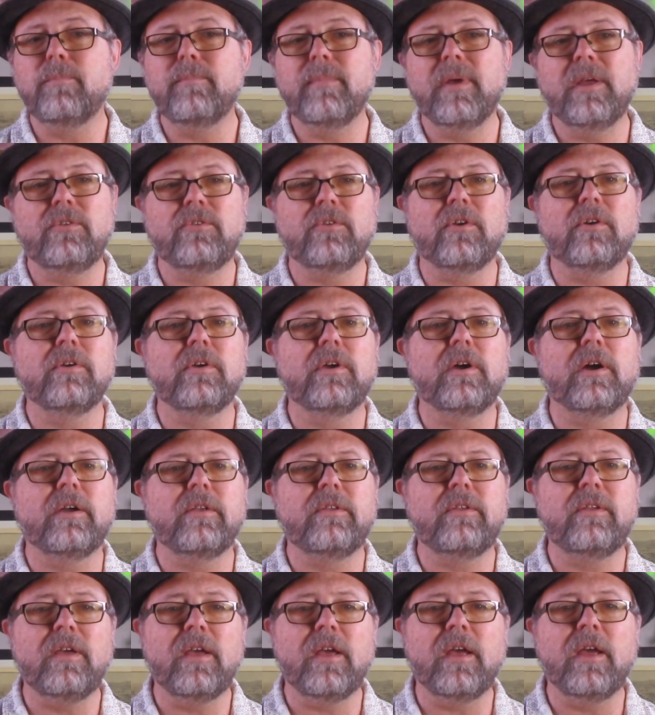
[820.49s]
Maison
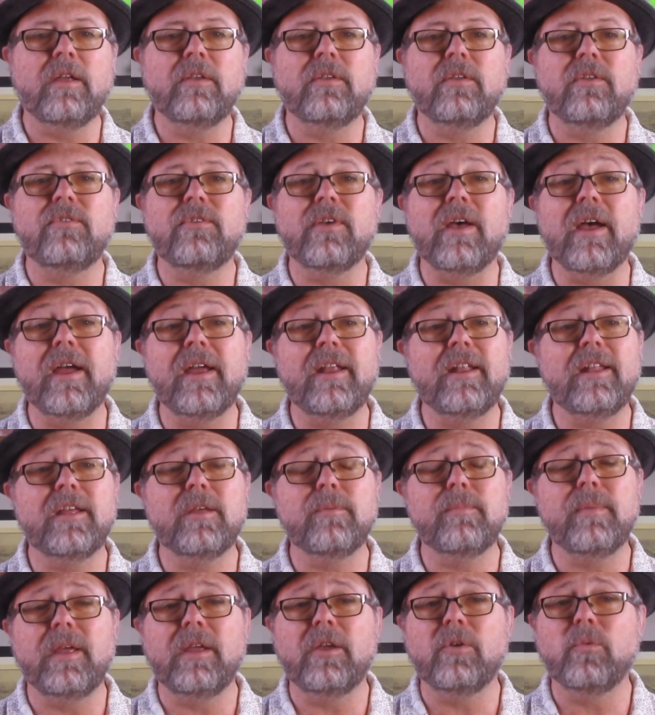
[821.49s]
Cartier design
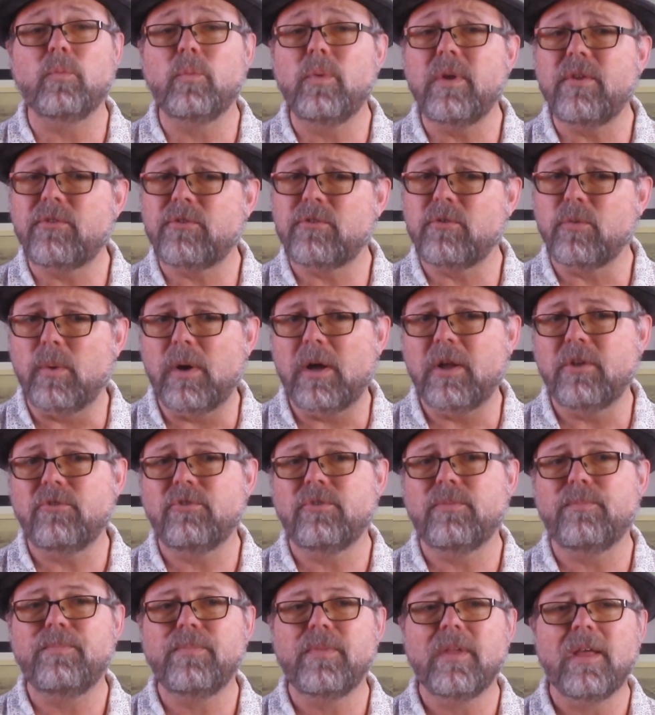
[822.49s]
him a
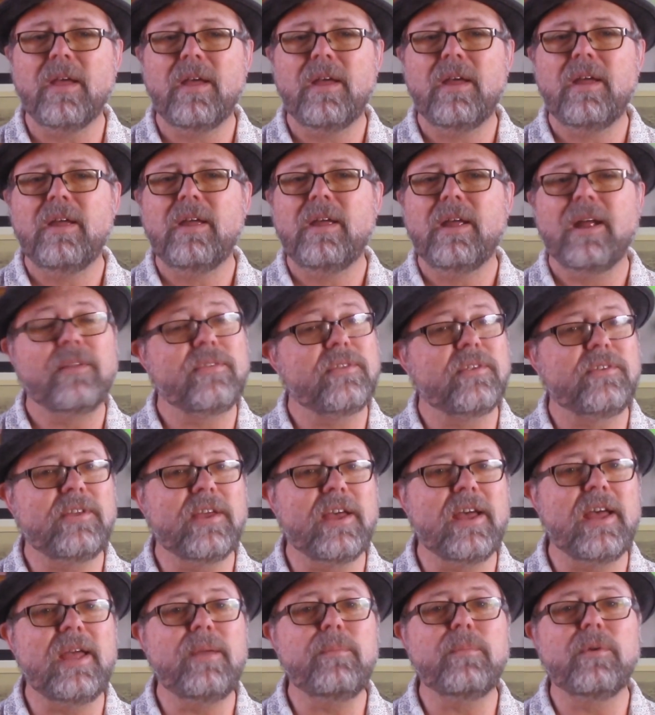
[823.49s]
wristwatch. At the
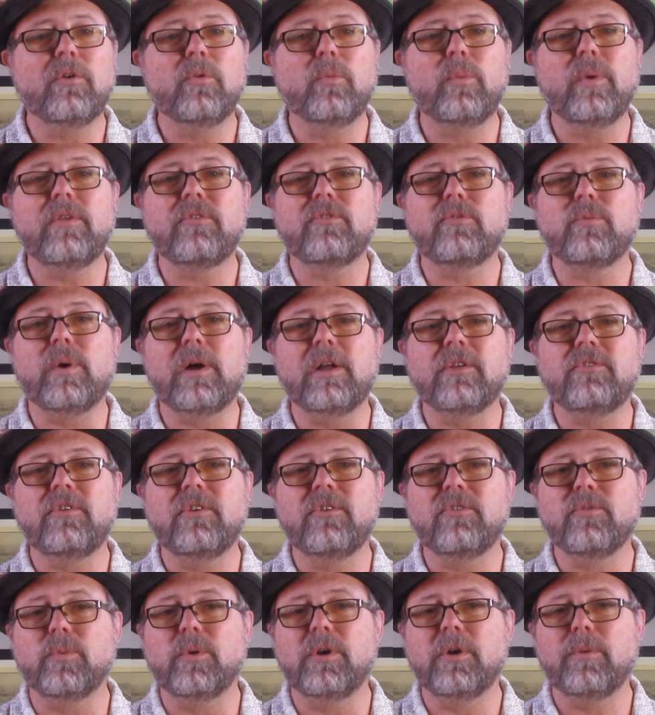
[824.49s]
time,
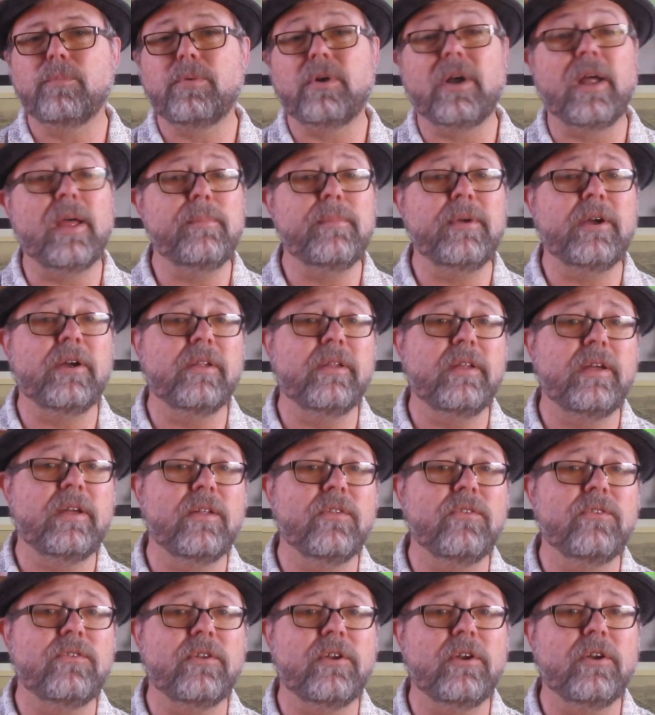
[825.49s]
wristwatches were primarily
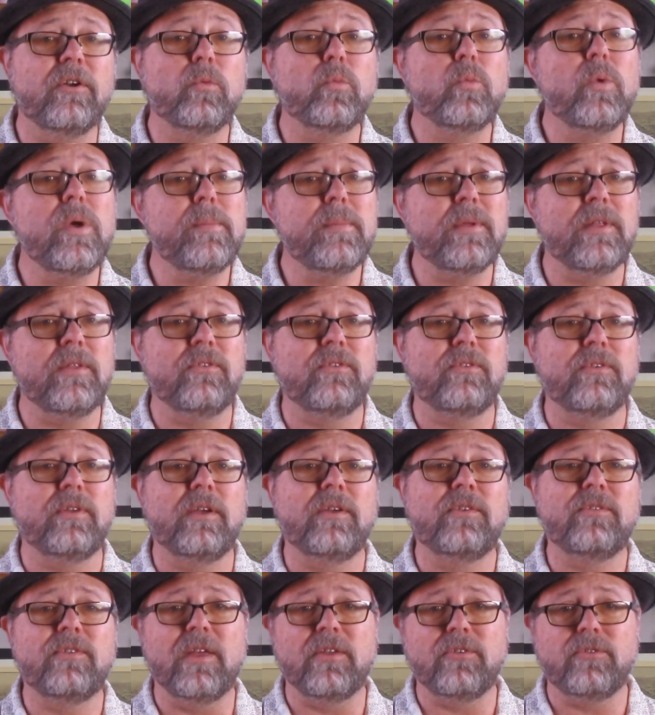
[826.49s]
considered women's
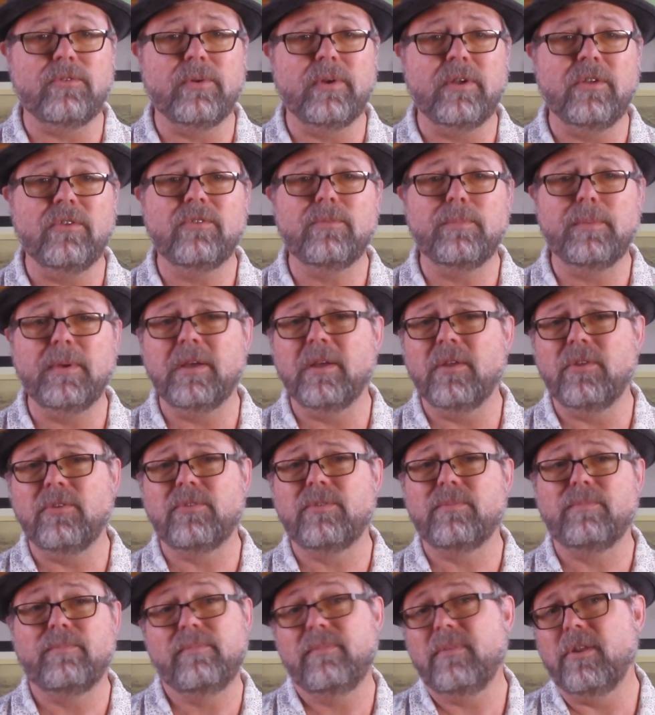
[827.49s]
accessories
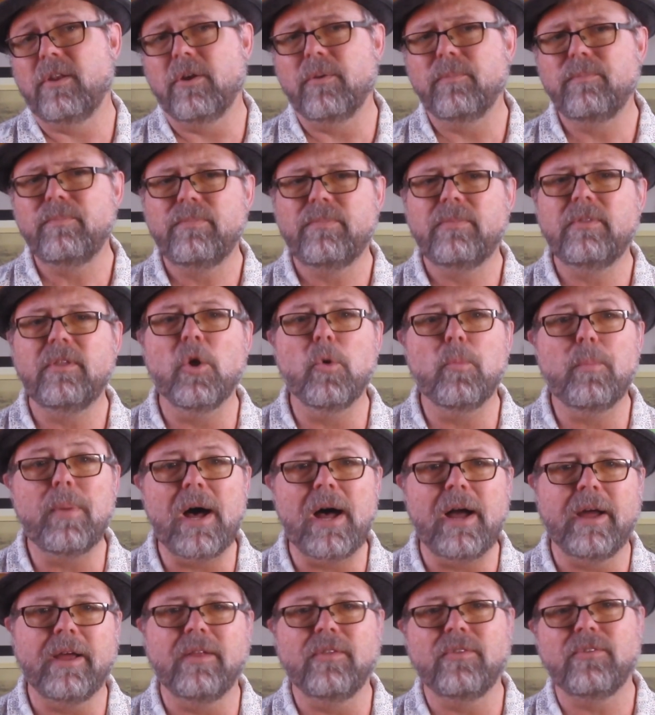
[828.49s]
because, no
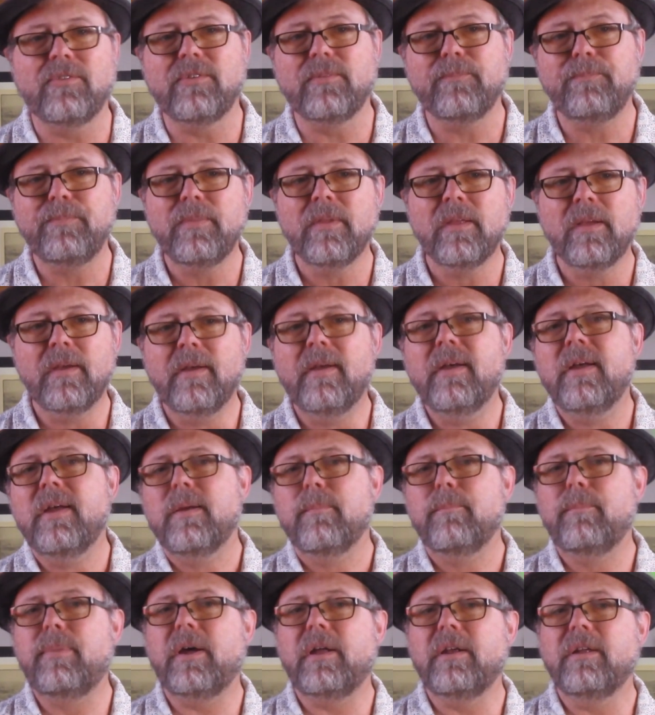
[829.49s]
pockets.
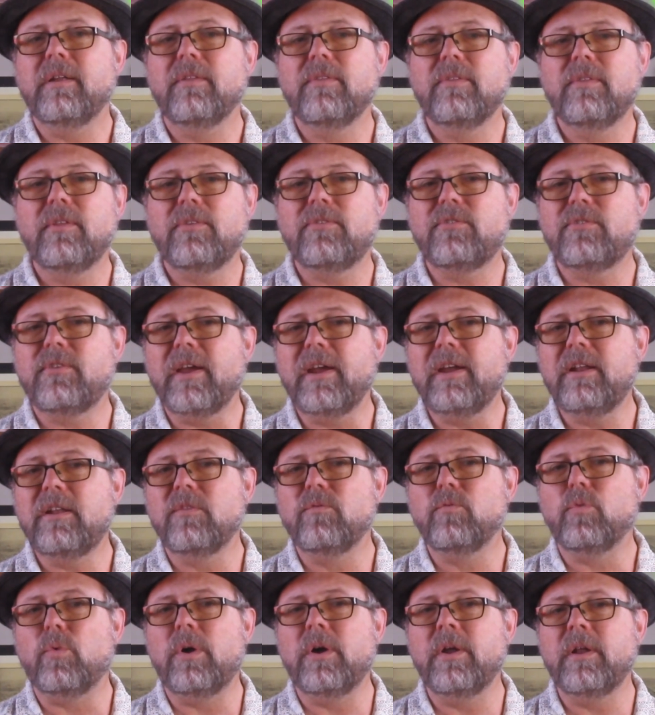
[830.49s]
But the sight
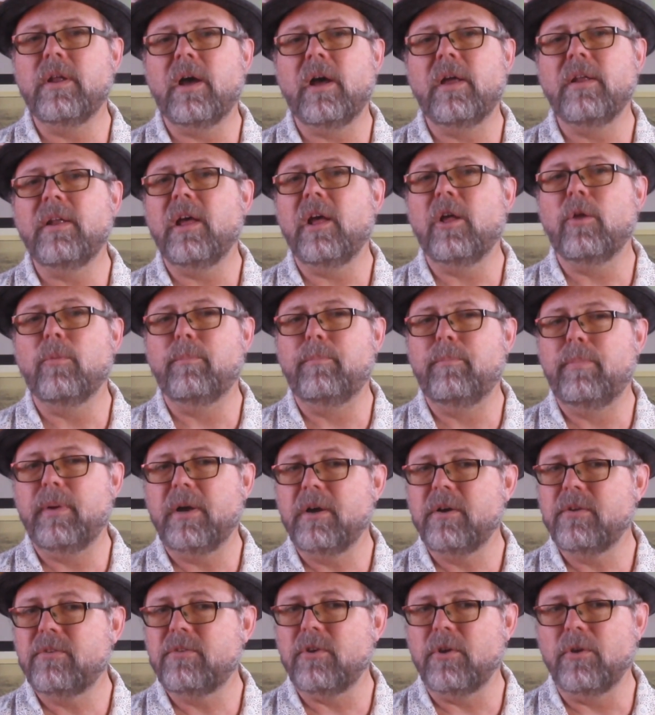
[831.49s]
of one on
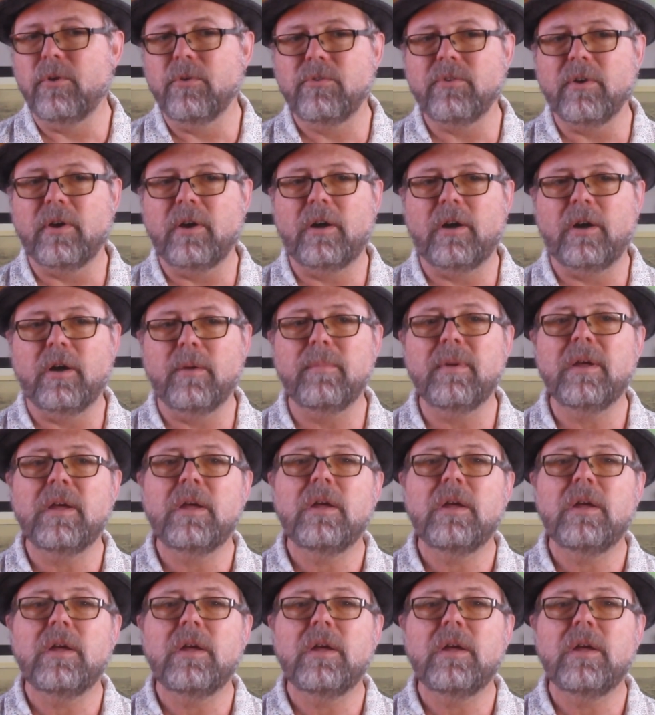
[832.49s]
Alberto's arm